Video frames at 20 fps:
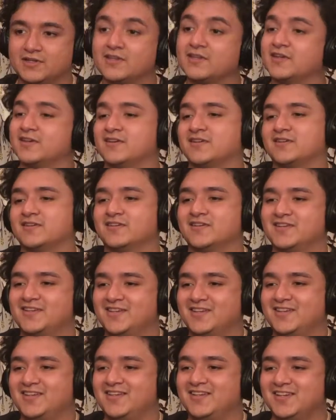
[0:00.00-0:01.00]
Yeah,
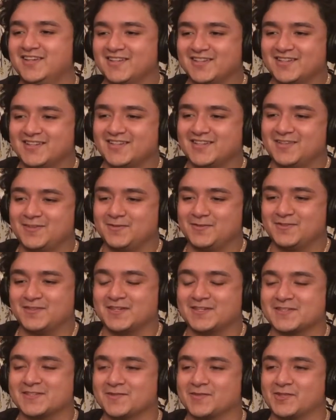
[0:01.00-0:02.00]
like you
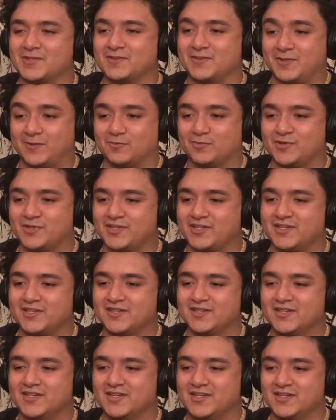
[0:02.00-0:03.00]
get something like
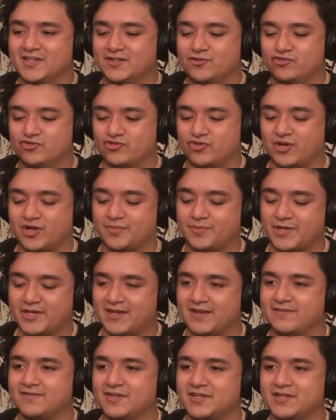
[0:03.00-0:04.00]
really drama
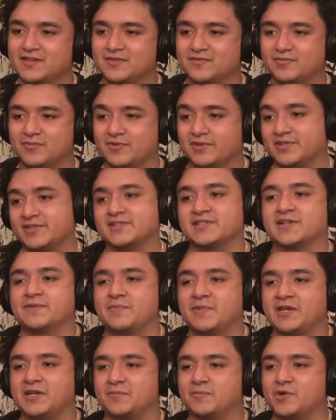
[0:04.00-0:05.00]
heavy with its
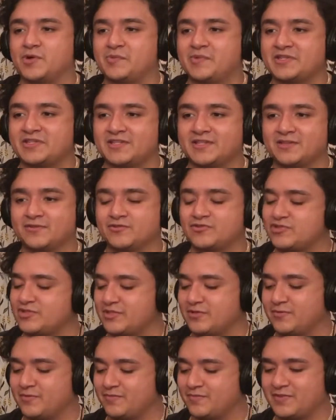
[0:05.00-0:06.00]
comedic moments, and then you just
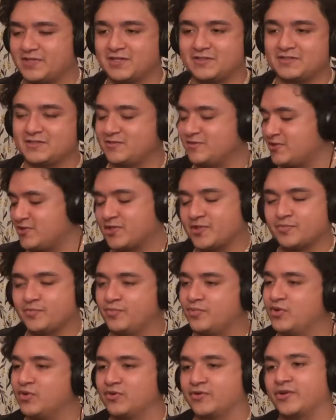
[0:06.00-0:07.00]
something to just
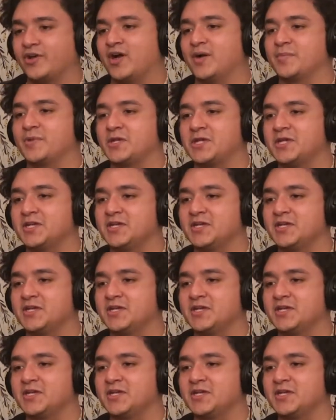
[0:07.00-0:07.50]
pure comedy,